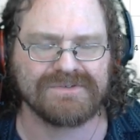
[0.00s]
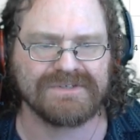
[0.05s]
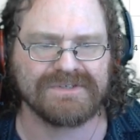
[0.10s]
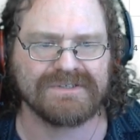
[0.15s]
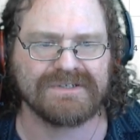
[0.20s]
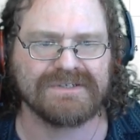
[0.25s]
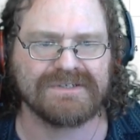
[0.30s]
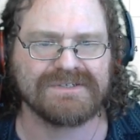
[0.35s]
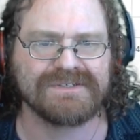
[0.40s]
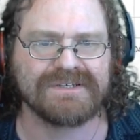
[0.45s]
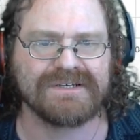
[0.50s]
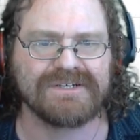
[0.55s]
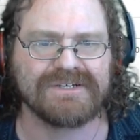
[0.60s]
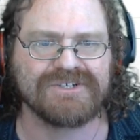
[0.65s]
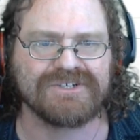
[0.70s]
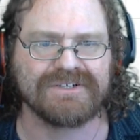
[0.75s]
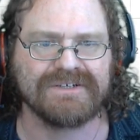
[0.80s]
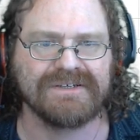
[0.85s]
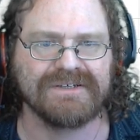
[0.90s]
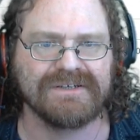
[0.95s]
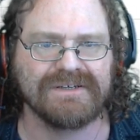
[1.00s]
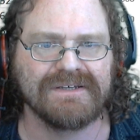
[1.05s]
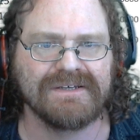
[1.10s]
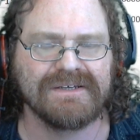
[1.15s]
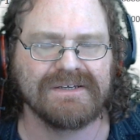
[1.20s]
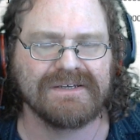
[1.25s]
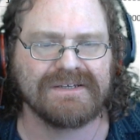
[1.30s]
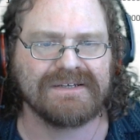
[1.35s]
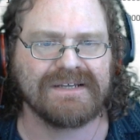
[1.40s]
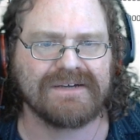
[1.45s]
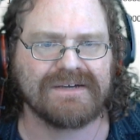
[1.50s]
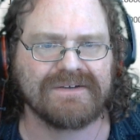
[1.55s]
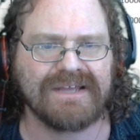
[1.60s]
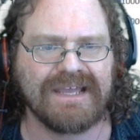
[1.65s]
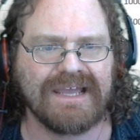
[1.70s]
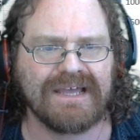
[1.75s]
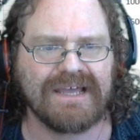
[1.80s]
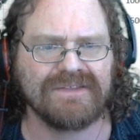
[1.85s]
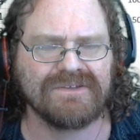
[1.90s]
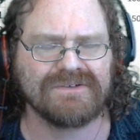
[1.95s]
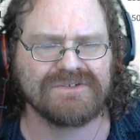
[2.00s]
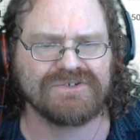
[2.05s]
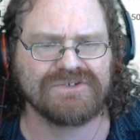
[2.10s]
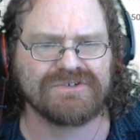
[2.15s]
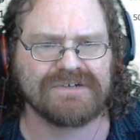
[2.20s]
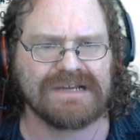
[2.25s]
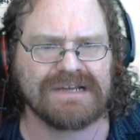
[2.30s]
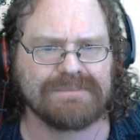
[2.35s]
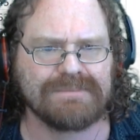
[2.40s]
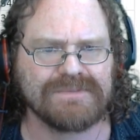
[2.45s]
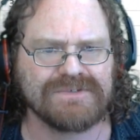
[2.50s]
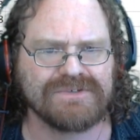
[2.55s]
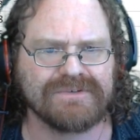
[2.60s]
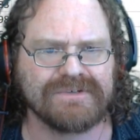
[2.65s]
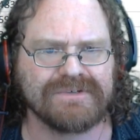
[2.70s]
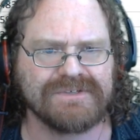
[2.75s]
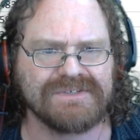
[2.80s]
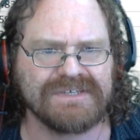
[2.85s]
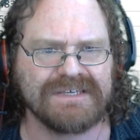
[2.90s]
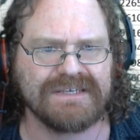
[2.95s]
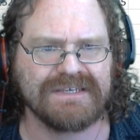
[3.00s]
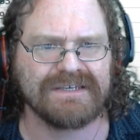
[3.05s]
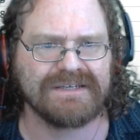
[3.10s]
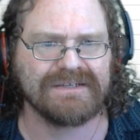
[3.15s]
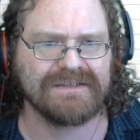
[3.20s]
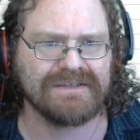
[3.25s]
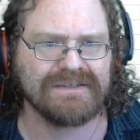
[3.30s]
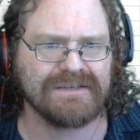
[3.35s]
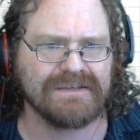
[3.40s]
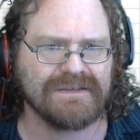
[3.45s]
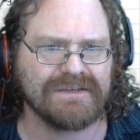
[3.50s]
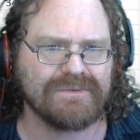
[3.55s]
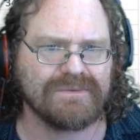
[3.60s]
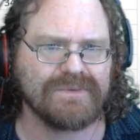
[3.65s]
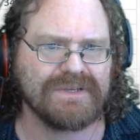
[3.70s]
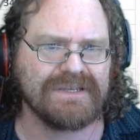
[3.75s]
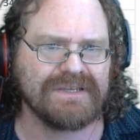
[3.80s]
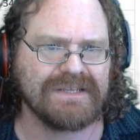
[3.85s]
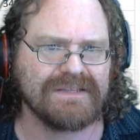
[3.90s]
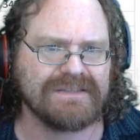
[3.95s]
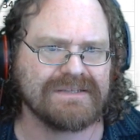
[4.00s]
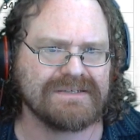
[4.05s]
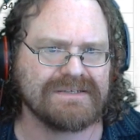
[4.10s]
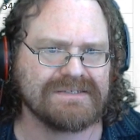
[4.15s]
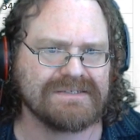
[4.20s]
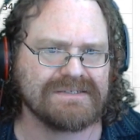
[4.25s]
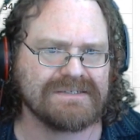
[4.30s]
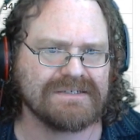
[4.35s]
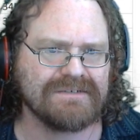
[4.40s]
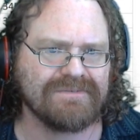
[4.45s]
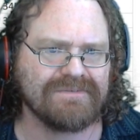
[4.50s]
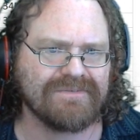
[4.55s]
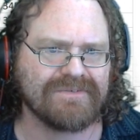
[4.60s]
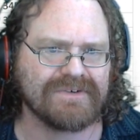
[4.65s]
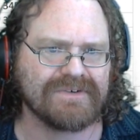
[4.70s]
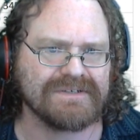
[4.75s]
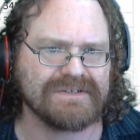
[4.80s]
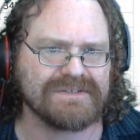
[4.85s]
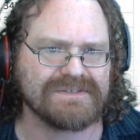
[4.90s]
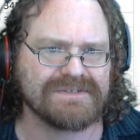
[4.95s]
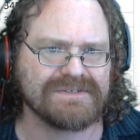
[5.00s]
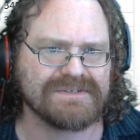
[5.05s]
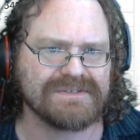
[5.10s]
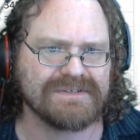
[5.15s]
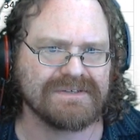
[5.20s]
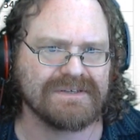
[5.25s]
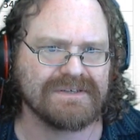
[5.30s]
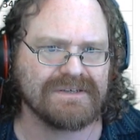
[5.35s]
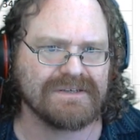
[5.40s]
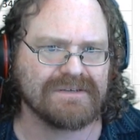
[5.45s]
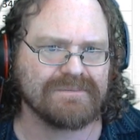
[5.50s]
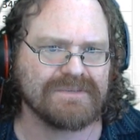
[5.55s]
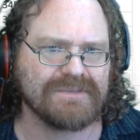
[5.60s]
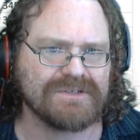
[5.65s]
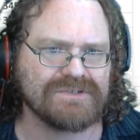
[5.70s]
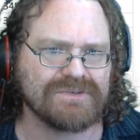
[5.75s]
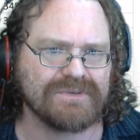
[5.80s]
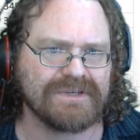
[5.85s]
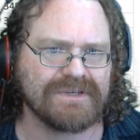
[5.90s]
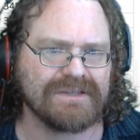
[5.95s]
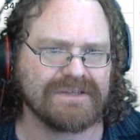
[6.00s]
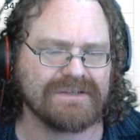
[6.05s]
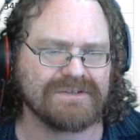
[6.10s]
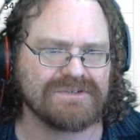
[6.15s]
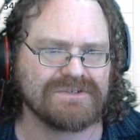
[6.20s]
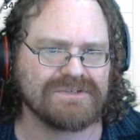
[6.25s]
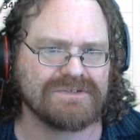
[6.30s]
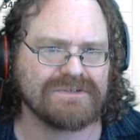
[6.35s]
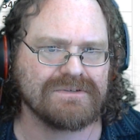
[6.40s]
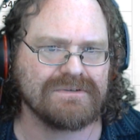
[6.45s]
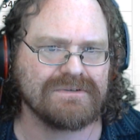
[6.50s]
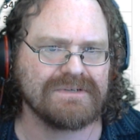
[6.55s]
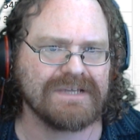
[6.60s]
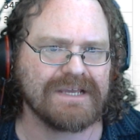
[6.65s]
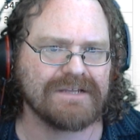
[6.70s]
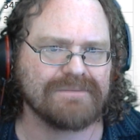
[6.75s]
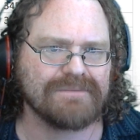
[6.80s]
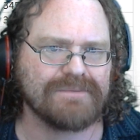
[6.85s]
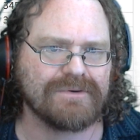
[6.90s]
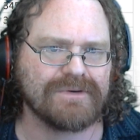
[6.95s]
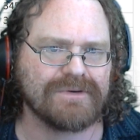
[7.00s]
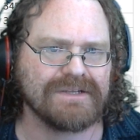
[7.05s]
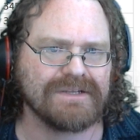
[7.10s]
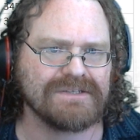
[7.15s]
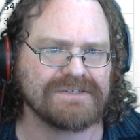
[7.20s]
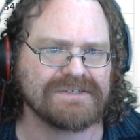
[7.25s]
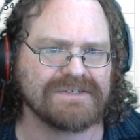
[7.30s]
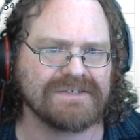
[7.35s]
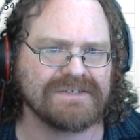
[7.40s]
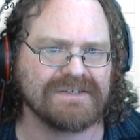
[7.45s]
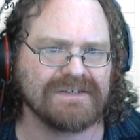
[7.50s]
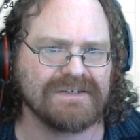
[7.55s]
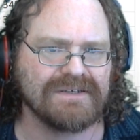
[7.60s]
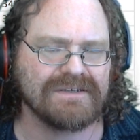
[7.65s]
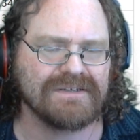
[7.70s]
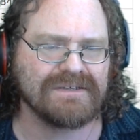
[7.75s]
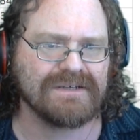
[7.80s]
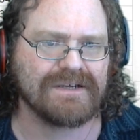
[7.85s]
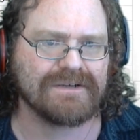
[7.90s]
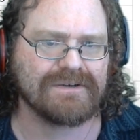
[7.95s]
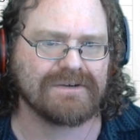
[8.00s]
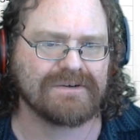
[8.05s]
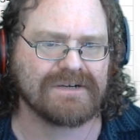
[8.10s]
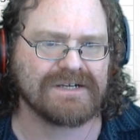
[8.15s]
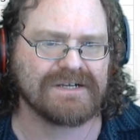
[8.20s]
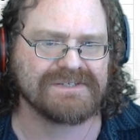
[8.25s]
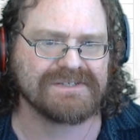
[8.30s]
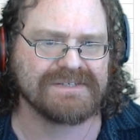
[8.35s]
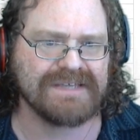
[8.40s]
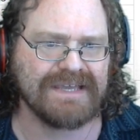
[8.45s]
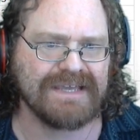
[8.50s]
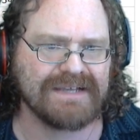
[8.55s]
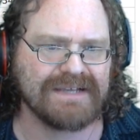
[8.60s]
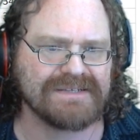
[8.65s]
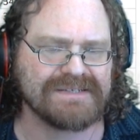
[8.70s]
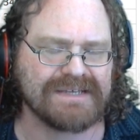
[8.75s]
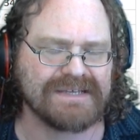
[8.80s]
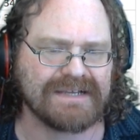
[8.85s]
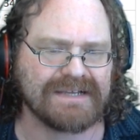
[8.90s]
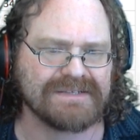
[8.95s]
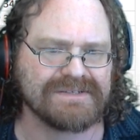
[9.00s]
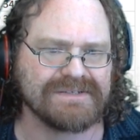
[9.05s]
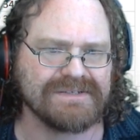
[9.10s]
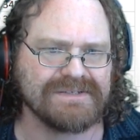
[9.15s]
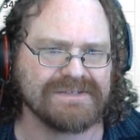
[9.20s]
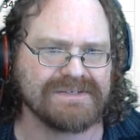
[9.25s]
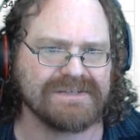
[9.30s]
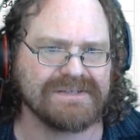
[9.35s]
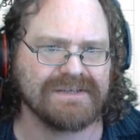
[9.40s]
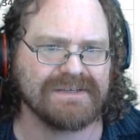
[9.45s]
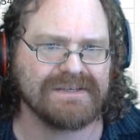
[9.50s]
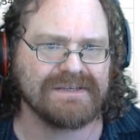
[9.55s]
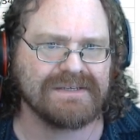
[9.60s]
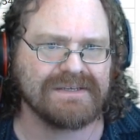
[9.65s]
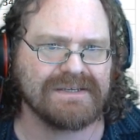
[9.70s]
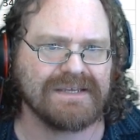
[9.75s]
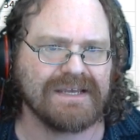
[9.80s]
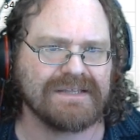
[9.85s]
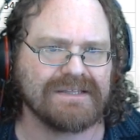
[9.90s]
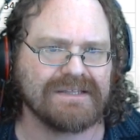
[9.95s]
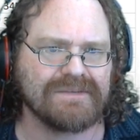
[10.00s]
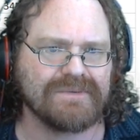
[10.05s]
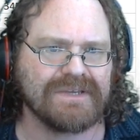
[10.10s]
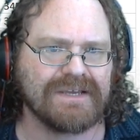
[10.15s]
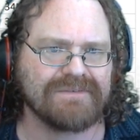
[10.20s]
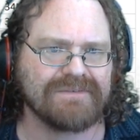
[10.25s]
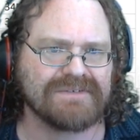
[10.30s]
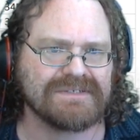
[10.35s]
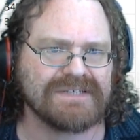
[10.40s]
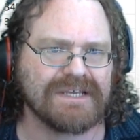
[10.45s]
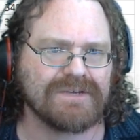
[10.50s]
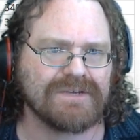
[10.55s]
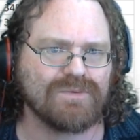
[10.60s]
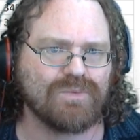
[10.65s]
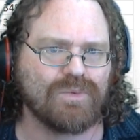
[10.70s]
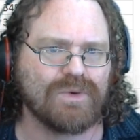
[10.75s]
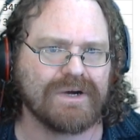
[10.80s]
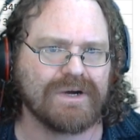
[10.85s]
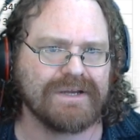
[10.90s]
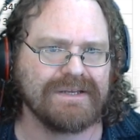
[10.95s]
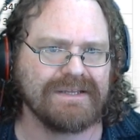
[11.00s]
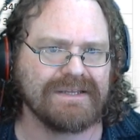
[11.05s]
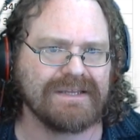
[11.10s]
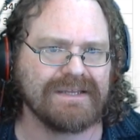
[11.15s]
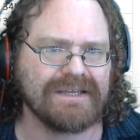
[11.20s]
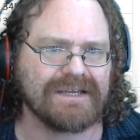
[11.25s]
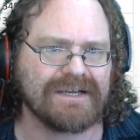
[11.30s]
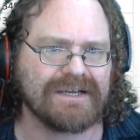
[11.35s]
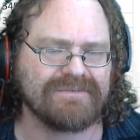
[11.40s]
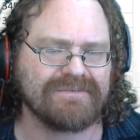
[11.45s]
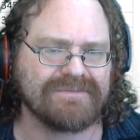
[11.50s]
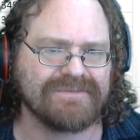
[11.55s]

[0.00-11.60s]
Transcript: discussion. Now to add those trapezoids in, we need the difference between two data points across the x-axis, and then we have to take 1/2